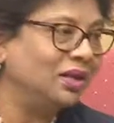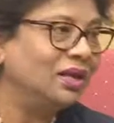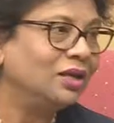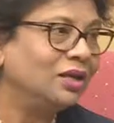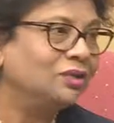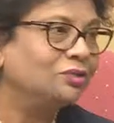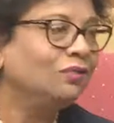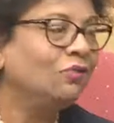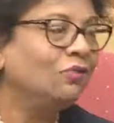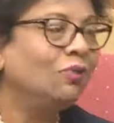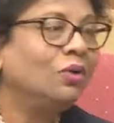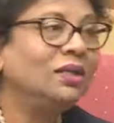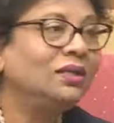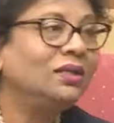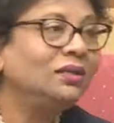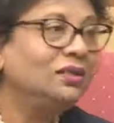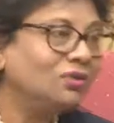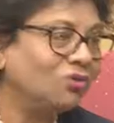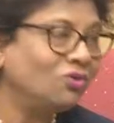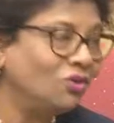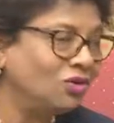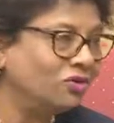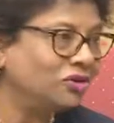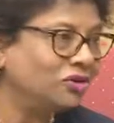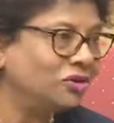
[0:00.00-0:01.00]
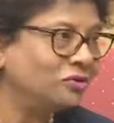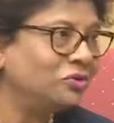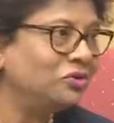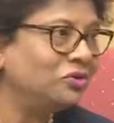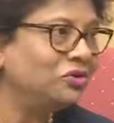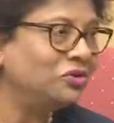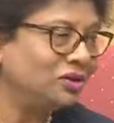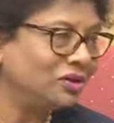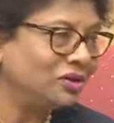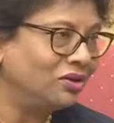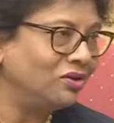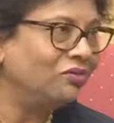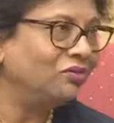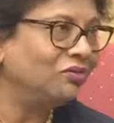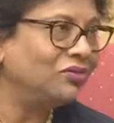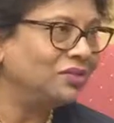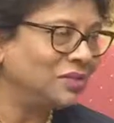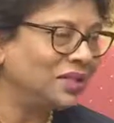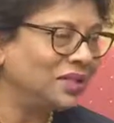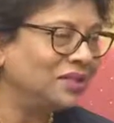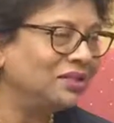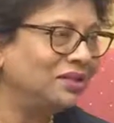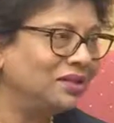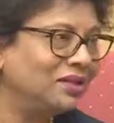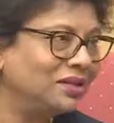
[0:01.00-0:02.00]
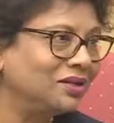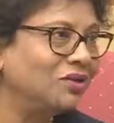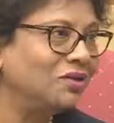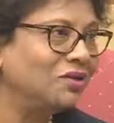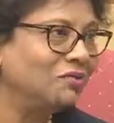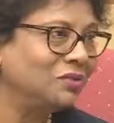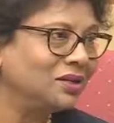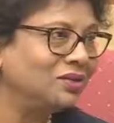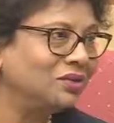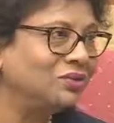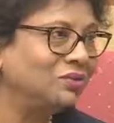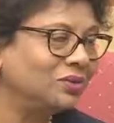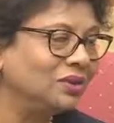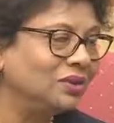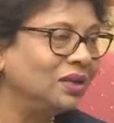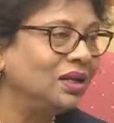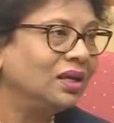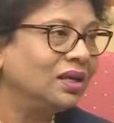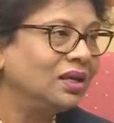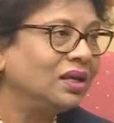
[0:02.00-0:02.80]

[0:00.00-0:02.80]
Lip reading: So what is a contribution of special economic zone?